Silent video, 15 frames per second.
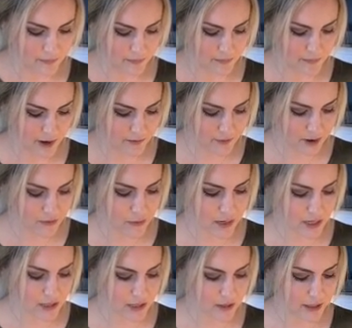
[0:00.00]
My favorite way
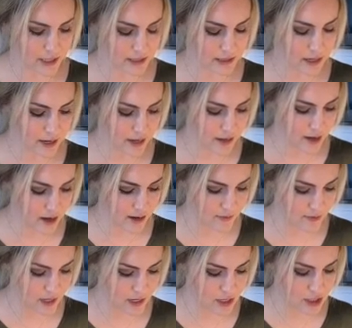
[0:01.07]
to do it is cut
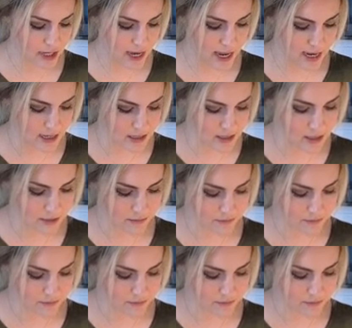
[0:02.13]
off each end.